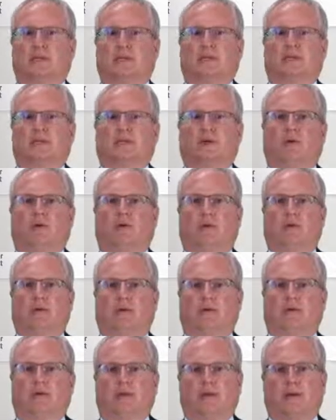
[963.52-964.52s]
So on
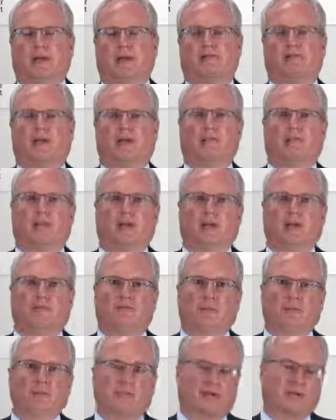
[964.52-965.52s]
the mainframe, we have
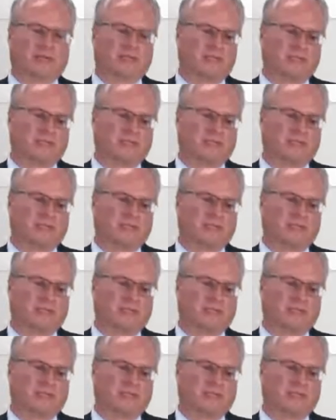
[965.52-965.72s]
operating